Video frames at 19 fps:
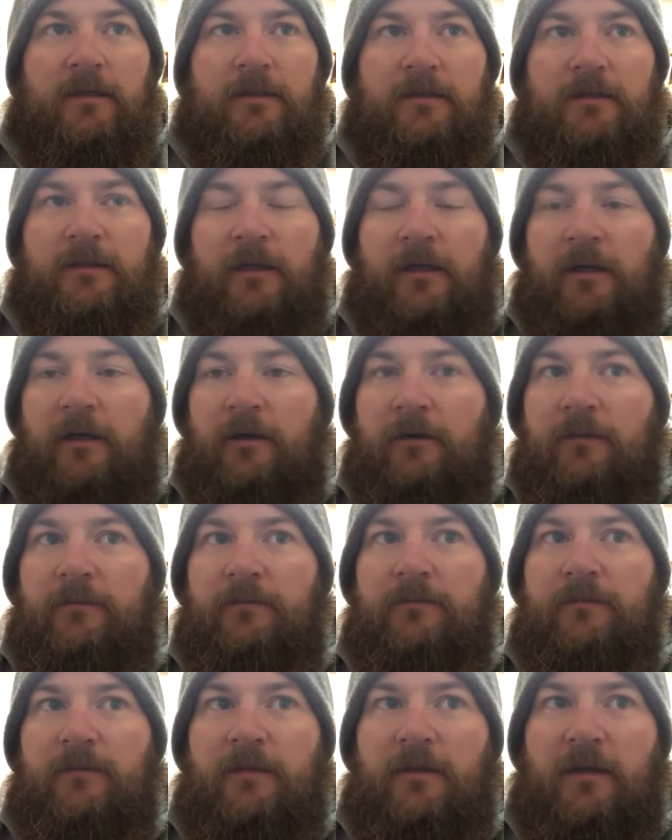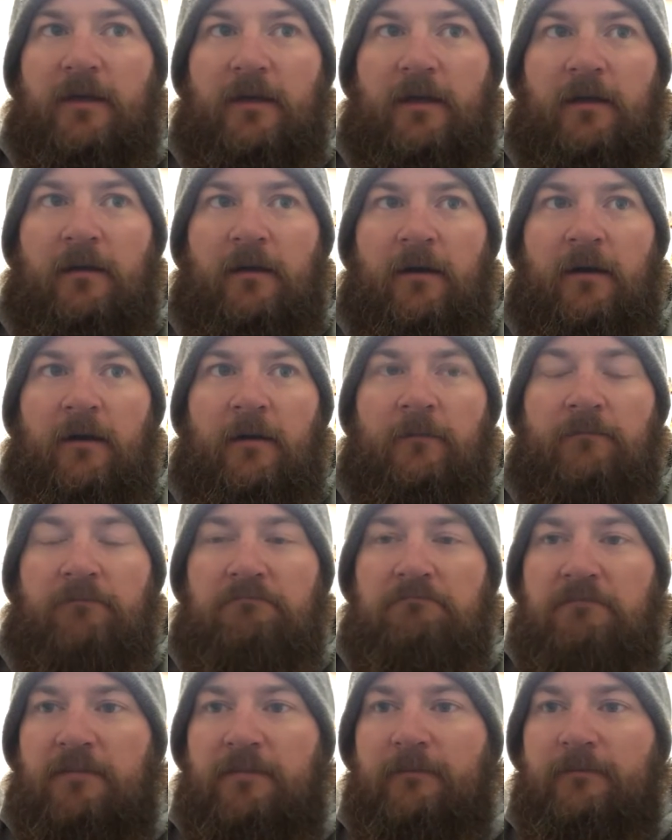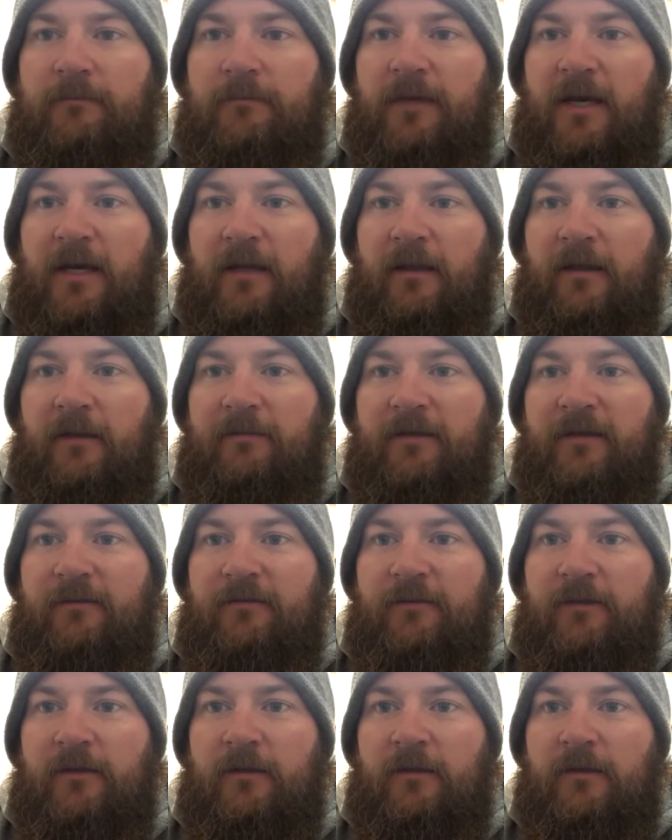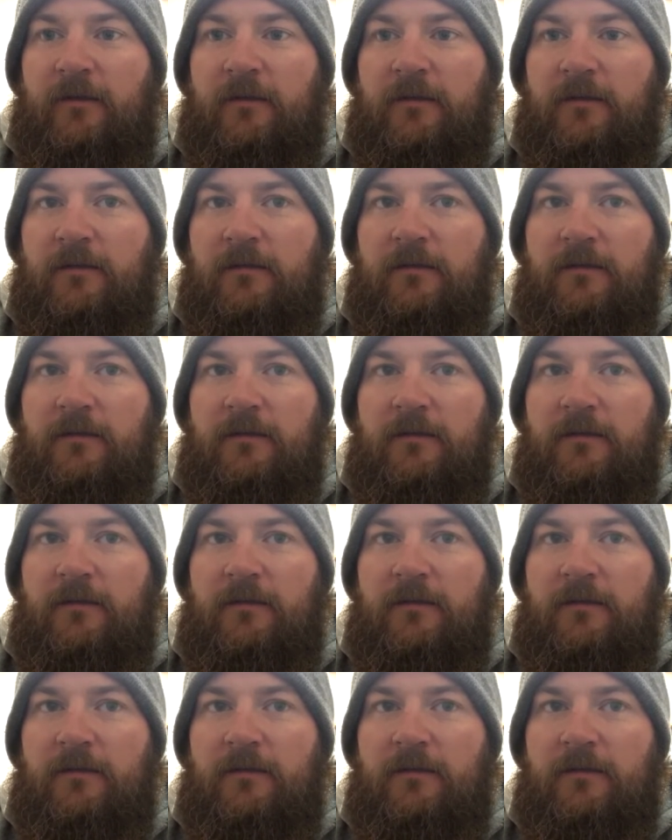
So probably lifted for